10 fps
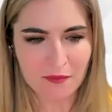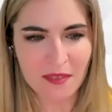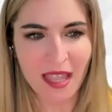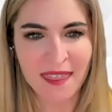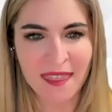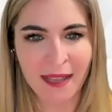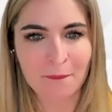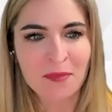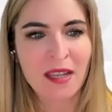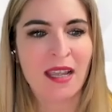And
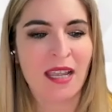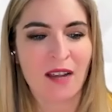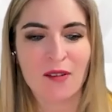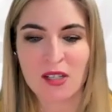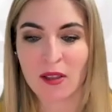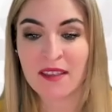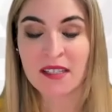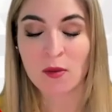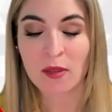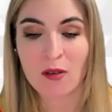then if we start, and
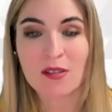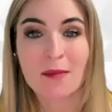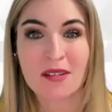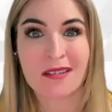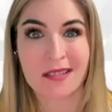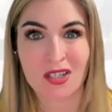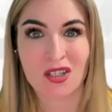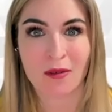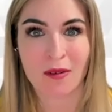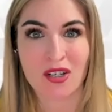this only goes up to the 6th
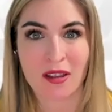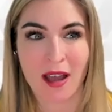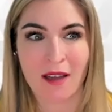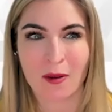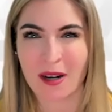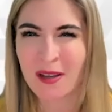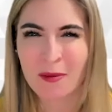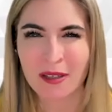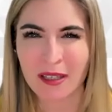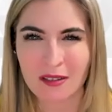generation of the iPhone. I think
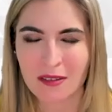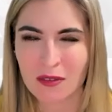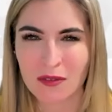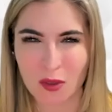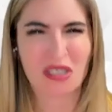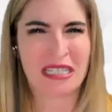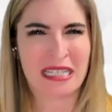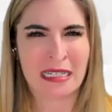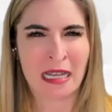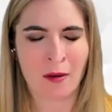we're at like
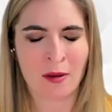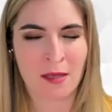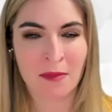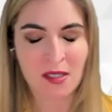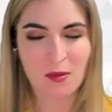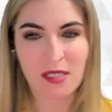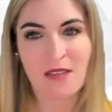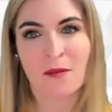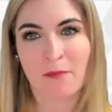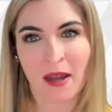13 now or something. So it's
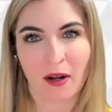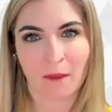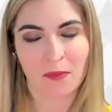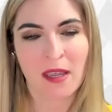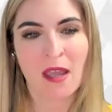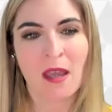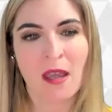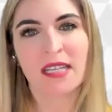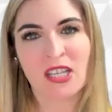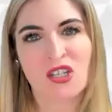even better.
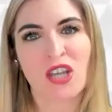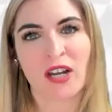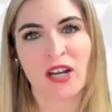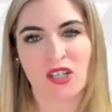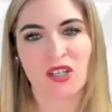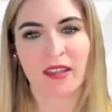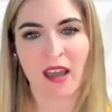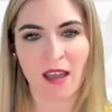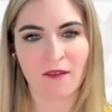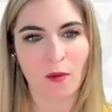But each generation of the
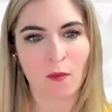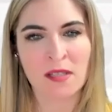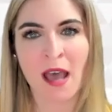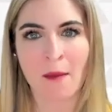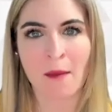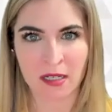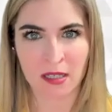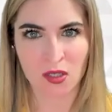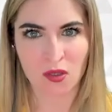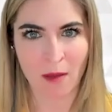iPhone, what's happening with
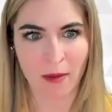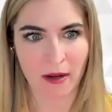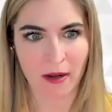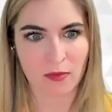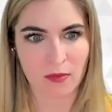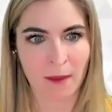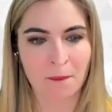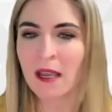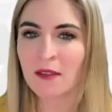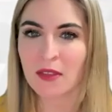the strawberries, right?
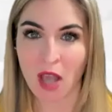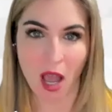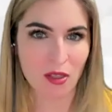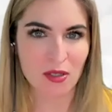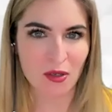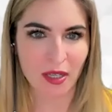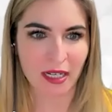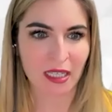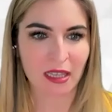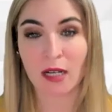The colors are
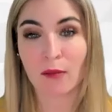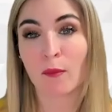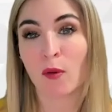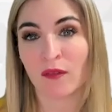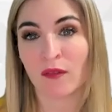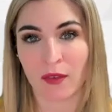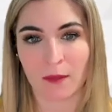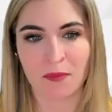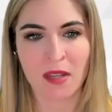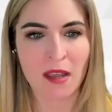getting a little bit more
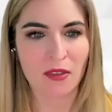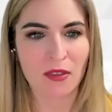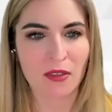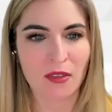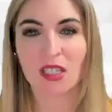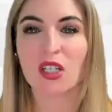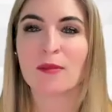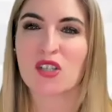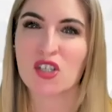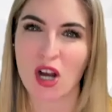vivid. They're getting a little
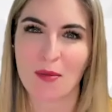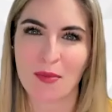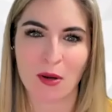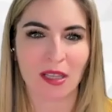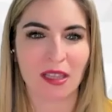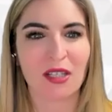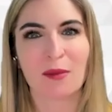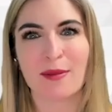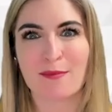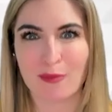bit sharper, a little
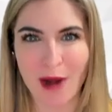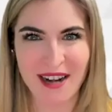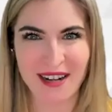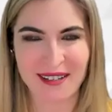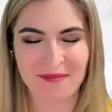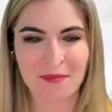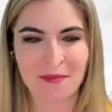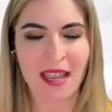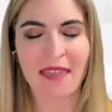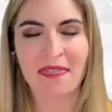bit brighter.
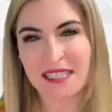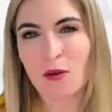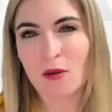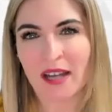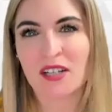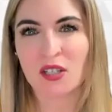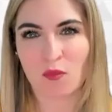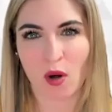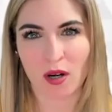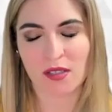That's how gratitude
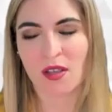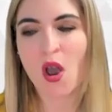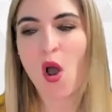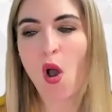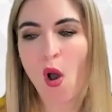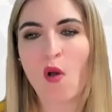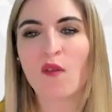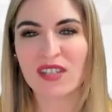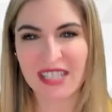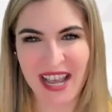works.
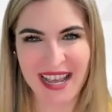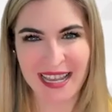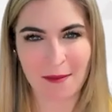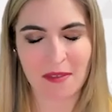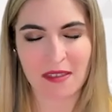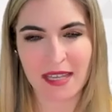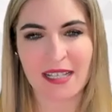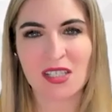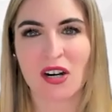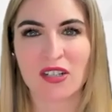Over time,
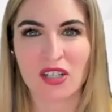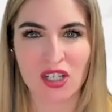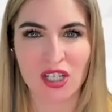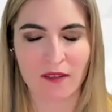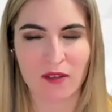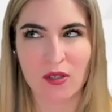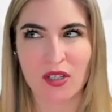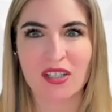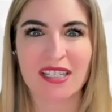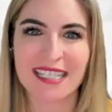things start to shift. You
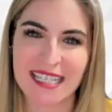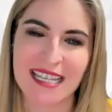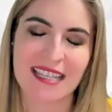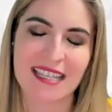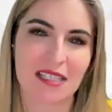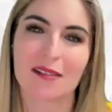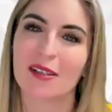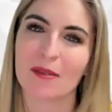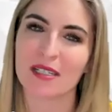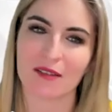start to see things a
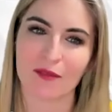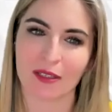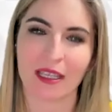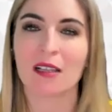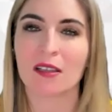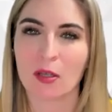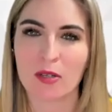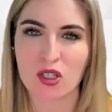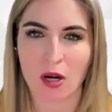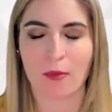little bit differently, a little
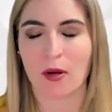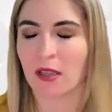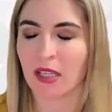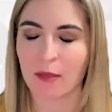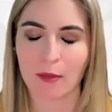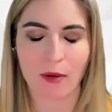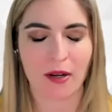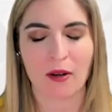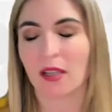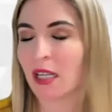bit sharper, a little bit
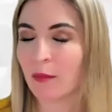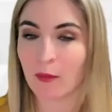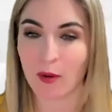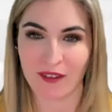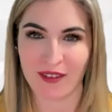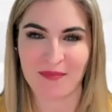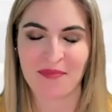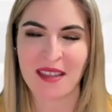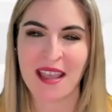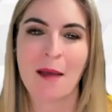brighter, a little bit more vivid.
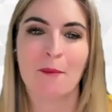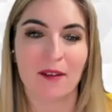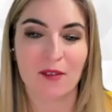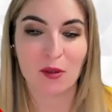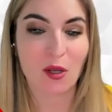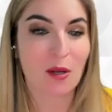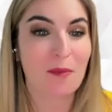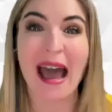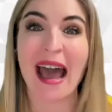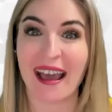But if you look
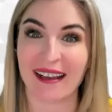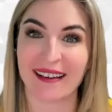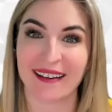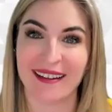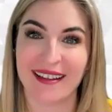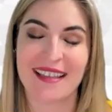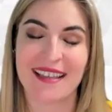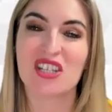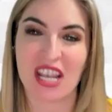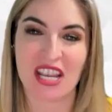back,
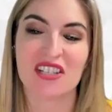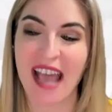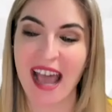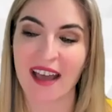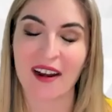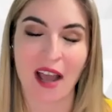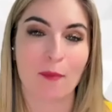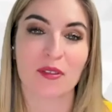the changes add up when